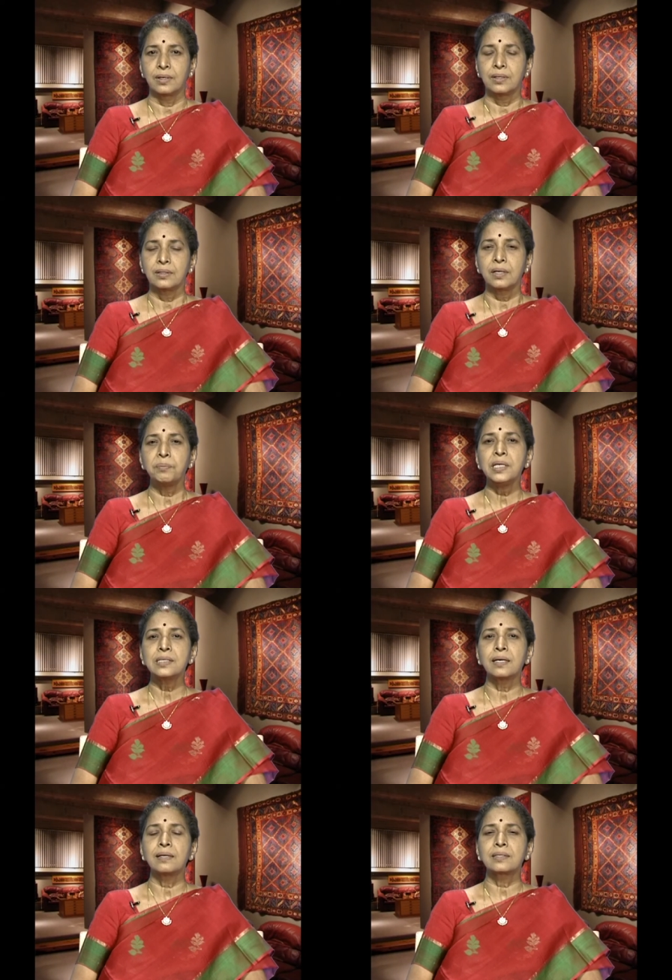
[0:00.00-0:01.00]
That means
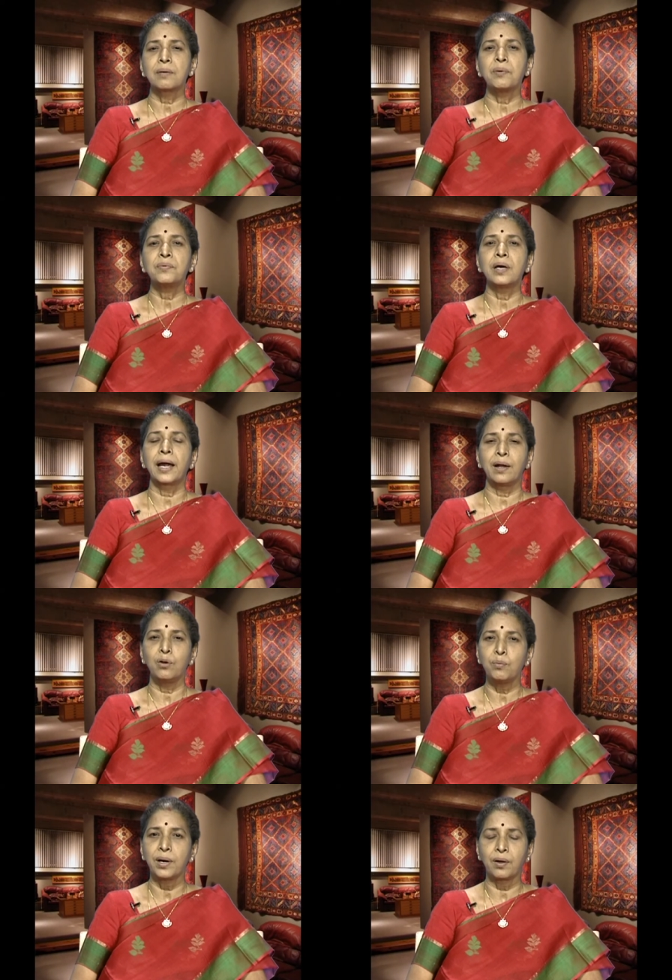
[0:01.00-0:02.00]
that some of the
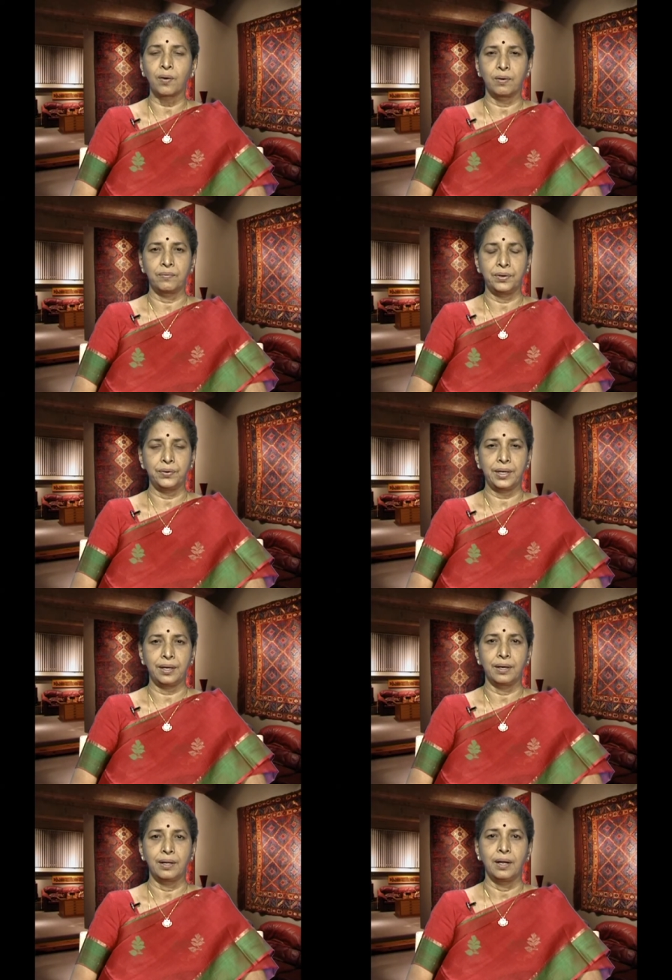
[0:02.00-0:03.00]
handloom and all when you take
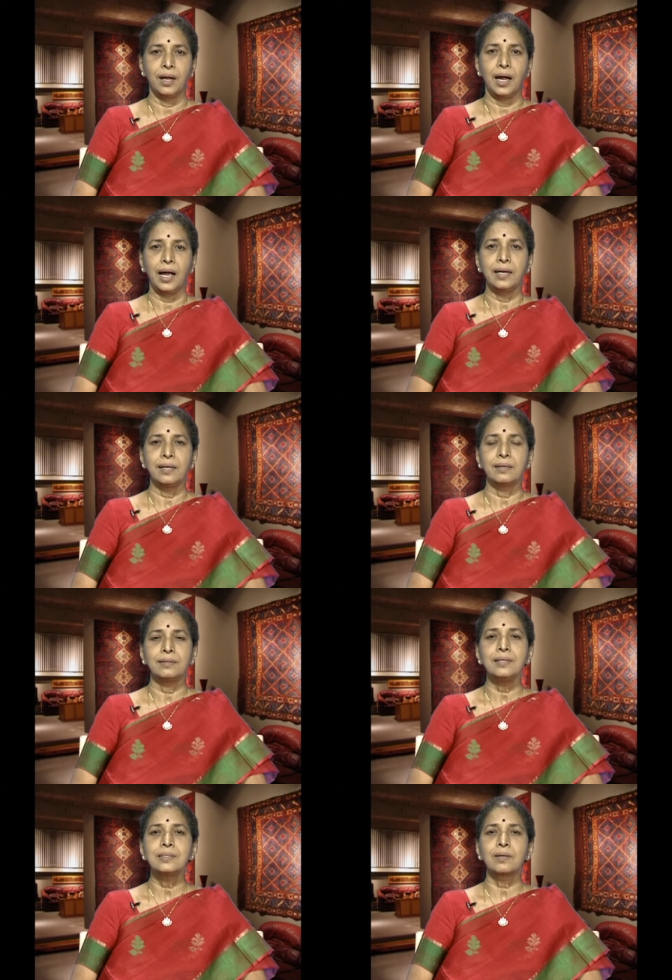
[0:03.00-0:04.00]
and uh,
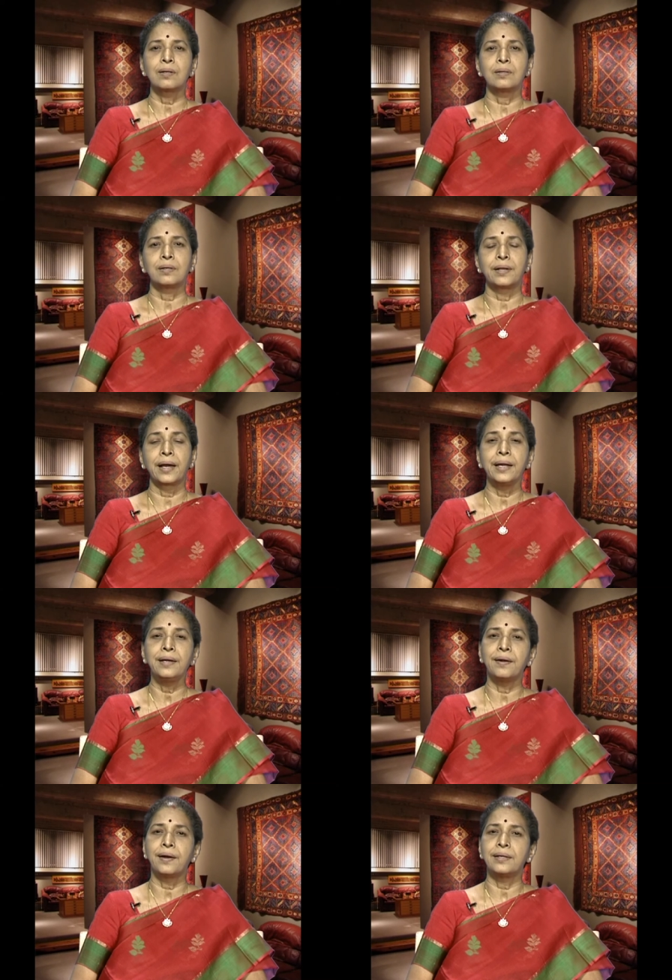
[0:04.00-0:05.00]
these are uh, dyed
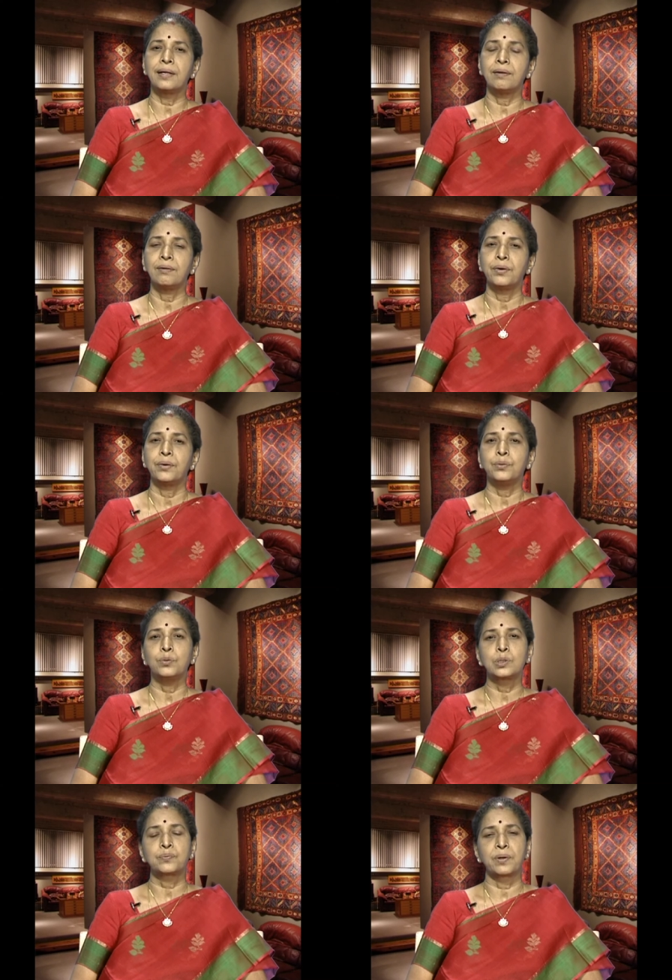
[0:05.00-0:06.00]
and then
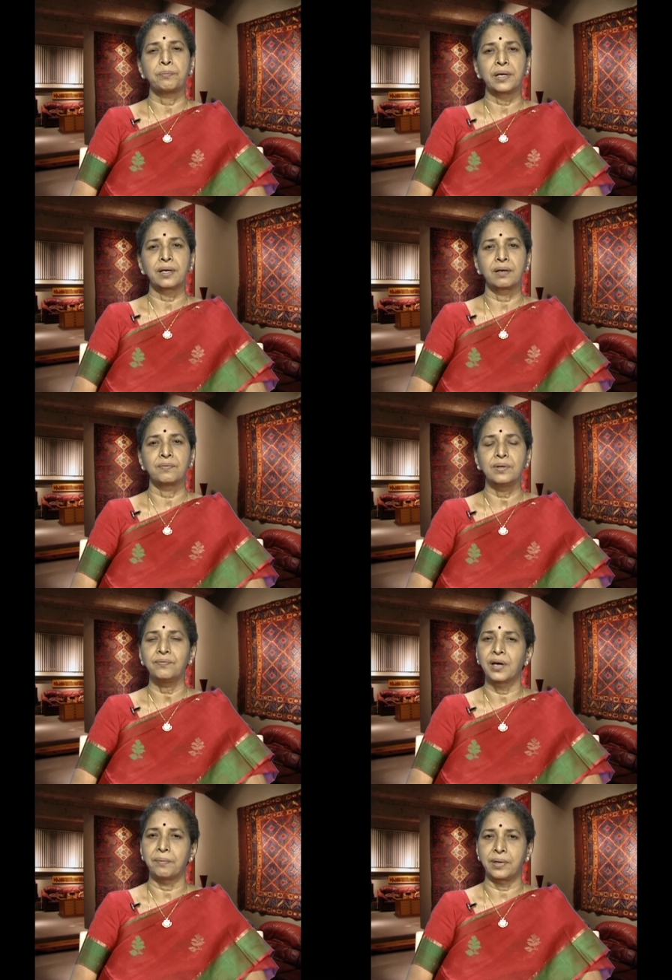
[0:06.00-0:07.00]
used for making of the
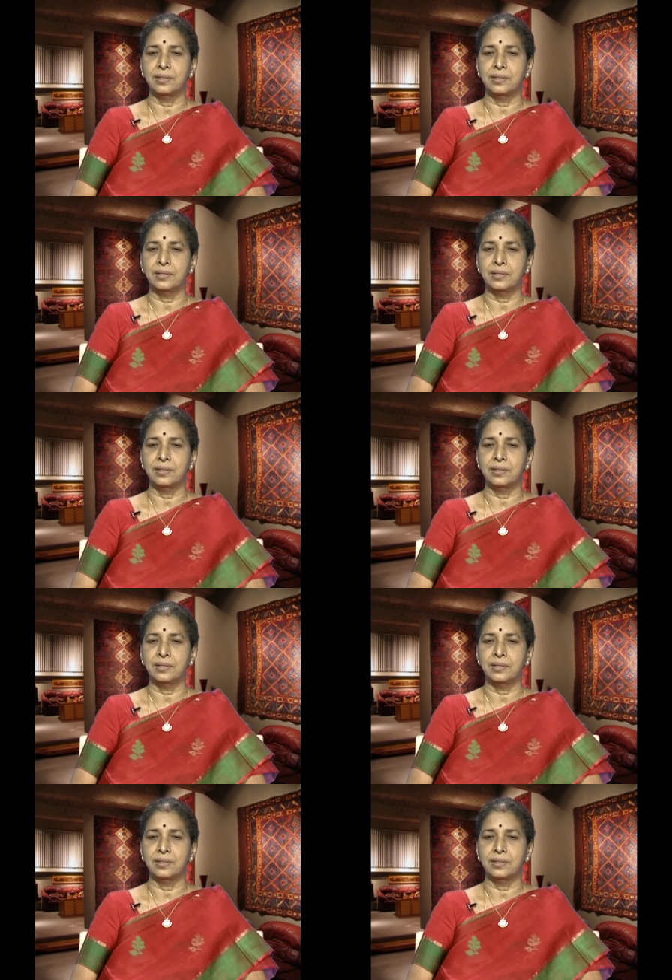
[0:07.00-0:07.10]
fabrics.